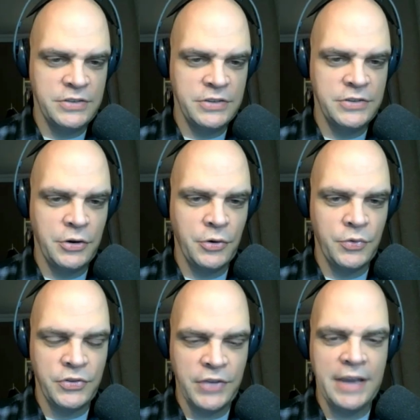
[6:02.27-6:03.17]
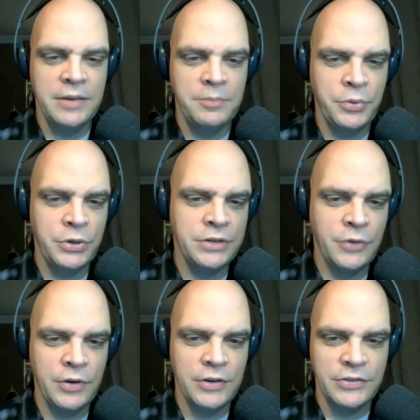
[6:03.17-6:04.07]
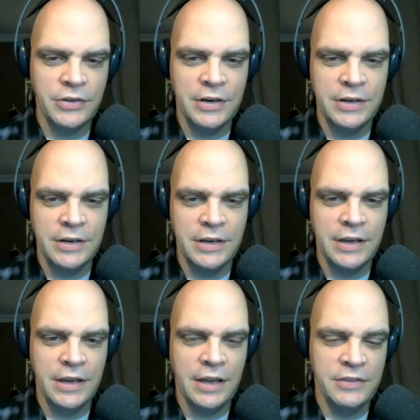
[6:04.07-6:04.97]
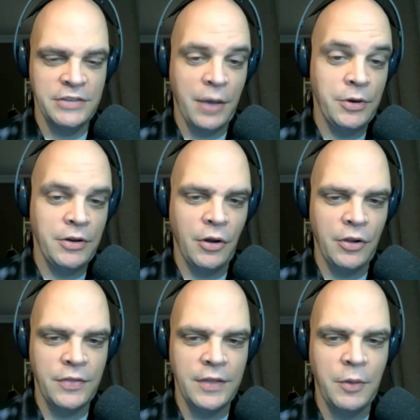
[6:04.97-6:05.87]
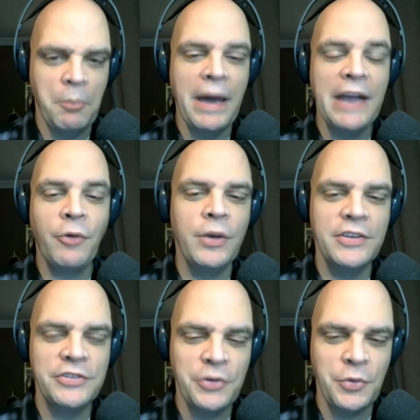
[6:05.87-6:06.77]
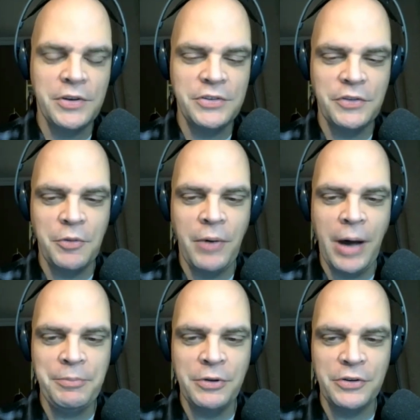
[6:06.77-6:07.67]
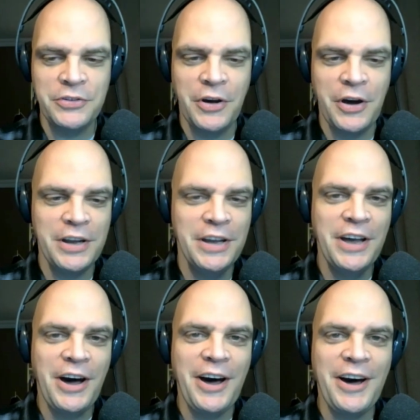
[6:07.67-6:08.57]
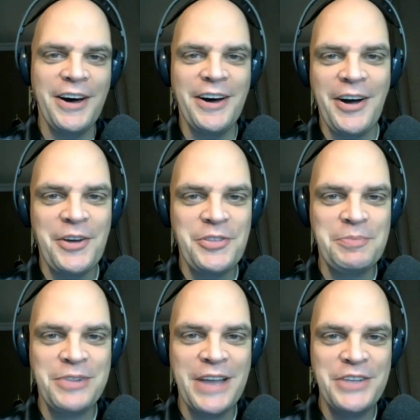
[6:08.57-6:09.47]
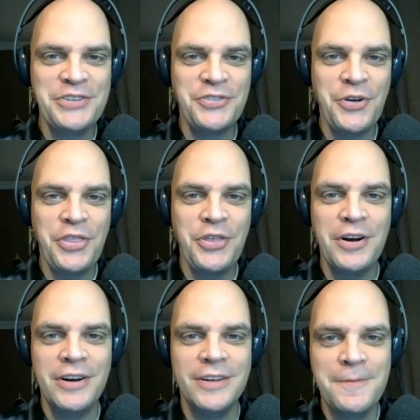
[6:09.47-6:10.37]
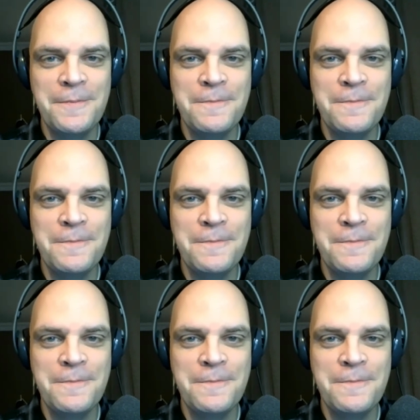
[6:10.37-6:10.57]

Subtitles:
this is your second book focused on, as I would call it, the micro histories of the popular song. Are there plans for a third?